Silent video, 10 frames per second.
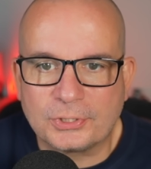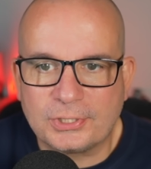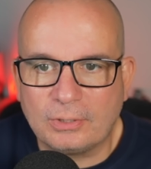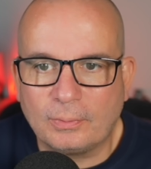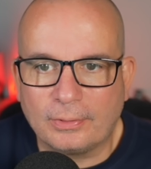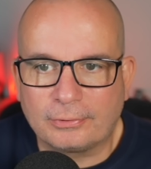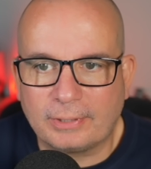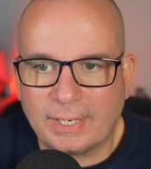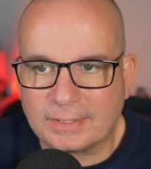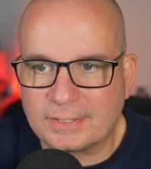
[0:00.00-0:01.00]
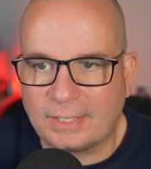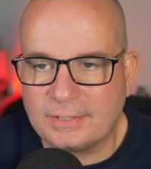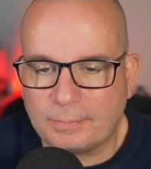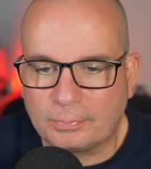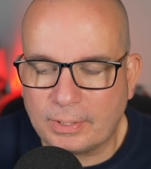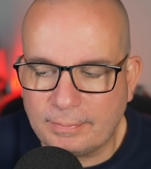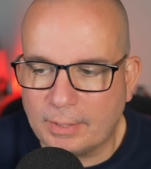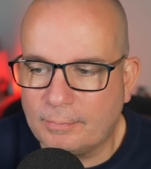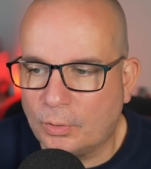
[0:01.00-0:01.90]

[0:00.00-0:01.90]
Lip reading: 213X Centre Premium